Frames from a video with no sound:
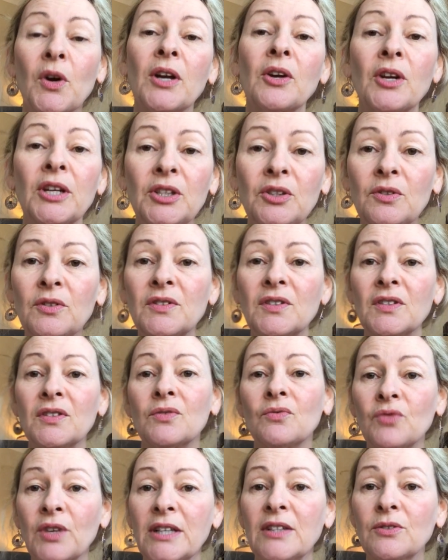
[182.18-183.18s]
one I use
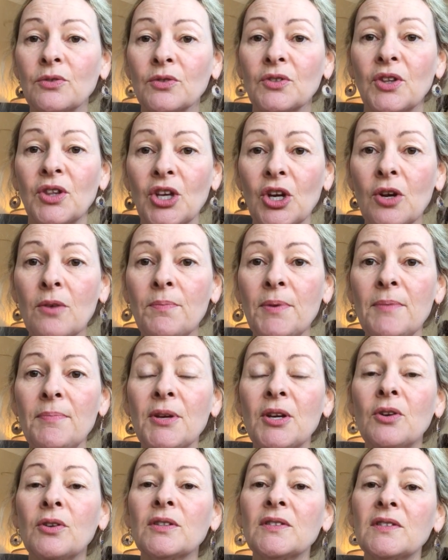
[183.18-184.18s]
is resource therapy,
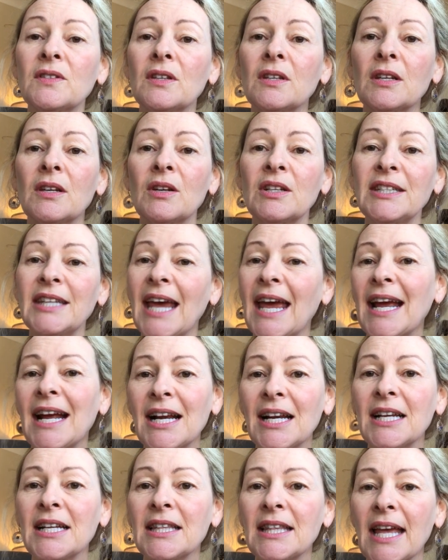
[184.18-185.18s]
because
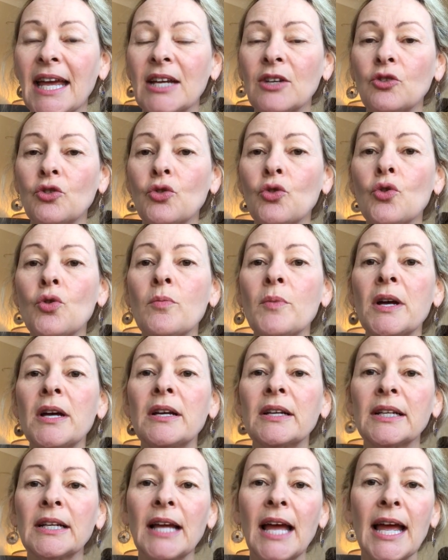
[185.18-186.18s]
tackling that
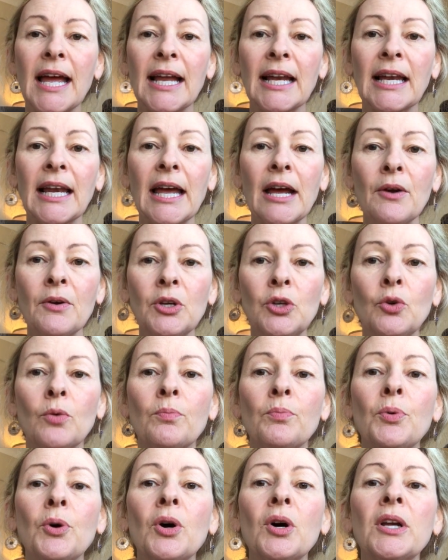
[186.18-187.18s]
trauma, allowing your
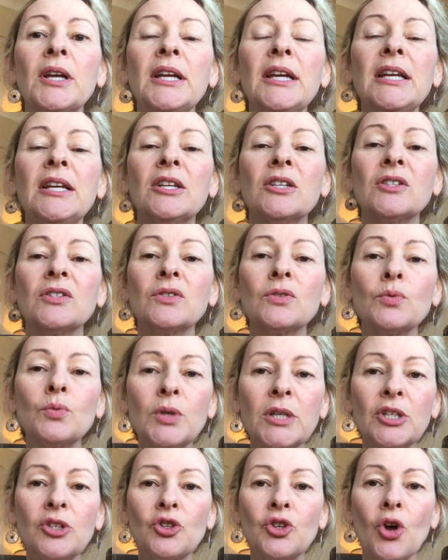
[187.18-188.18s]
body to
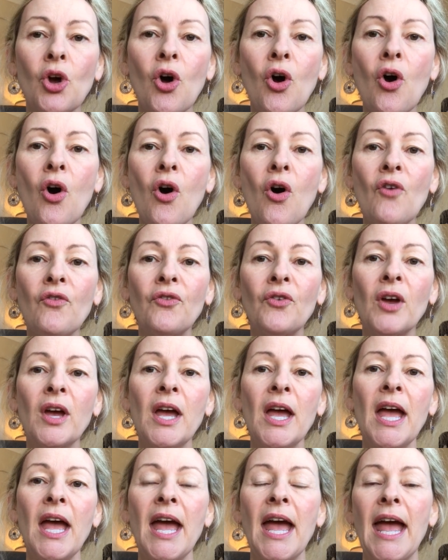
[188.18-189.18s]
switch off
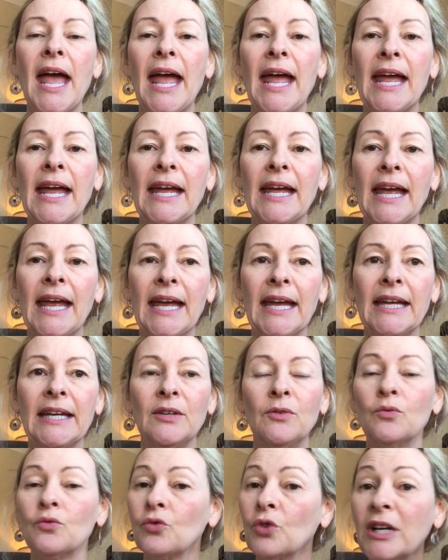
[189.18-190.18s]

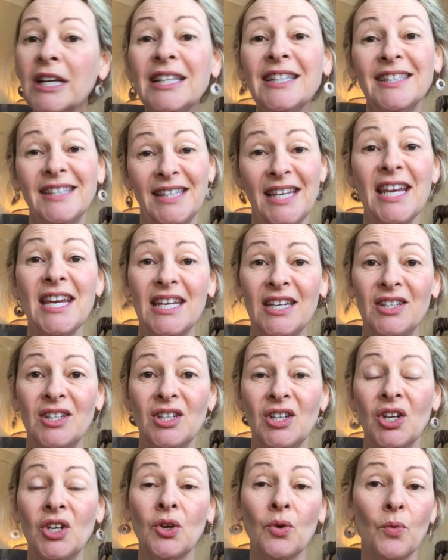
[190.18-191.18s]
and reset
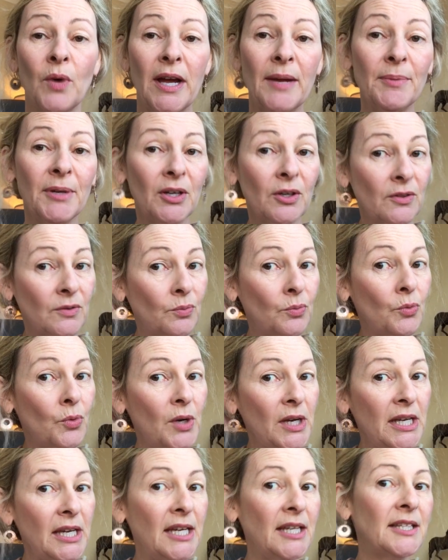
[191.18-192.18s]
in a way, because
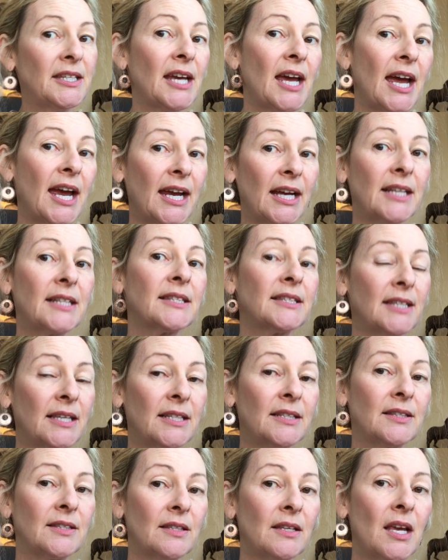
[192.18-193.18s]
we need to
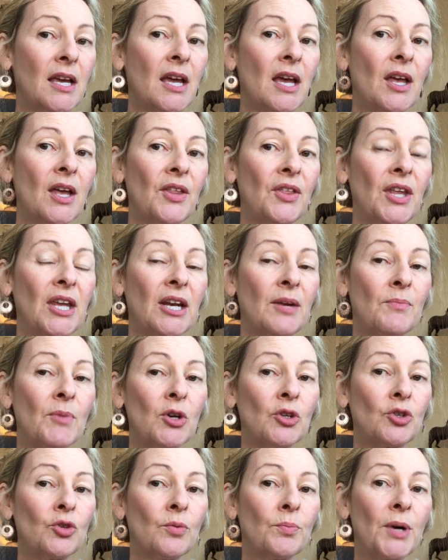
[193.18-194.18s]
access that
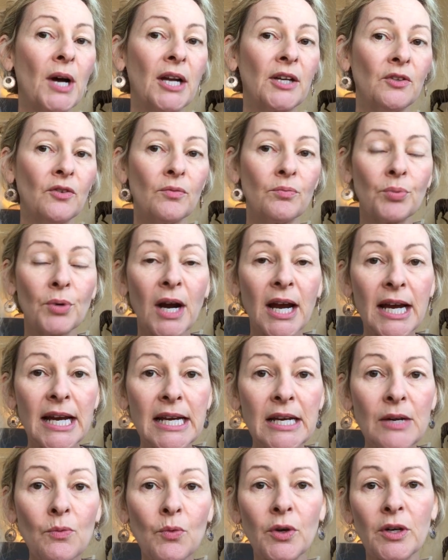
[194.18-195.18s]
emotional part of your
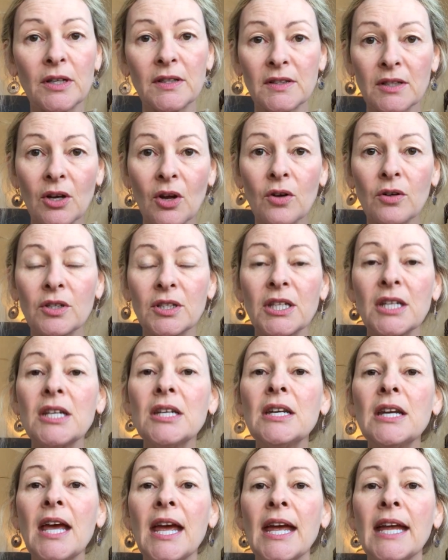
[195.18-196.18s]
brain where it's locked
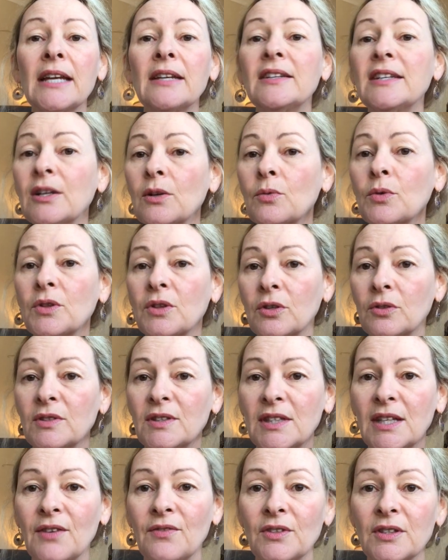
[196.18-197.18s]
in and deal with those
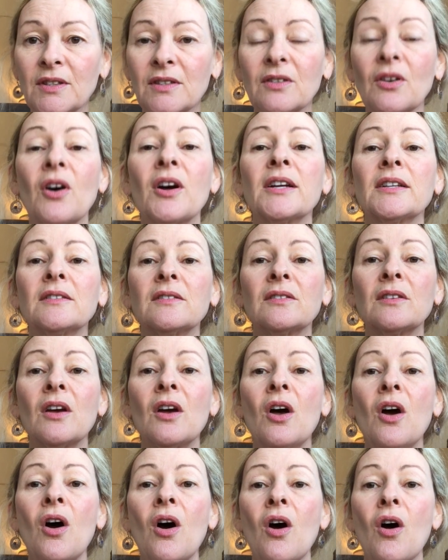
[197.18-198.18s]
seven signs
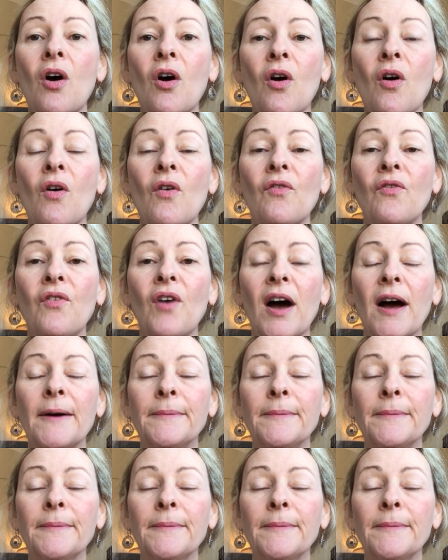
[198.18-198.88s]
of